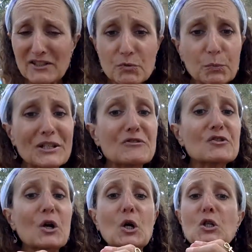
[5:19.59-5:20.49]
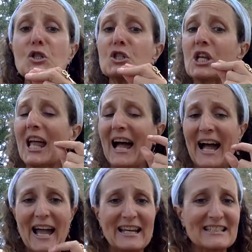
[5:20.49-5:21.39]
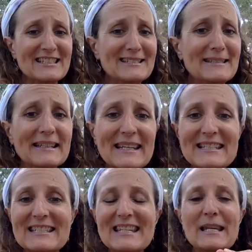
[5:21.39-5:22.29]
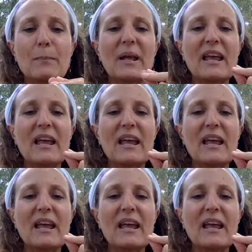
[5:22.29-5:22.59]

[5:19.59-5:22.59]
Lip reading: research and its digging deep,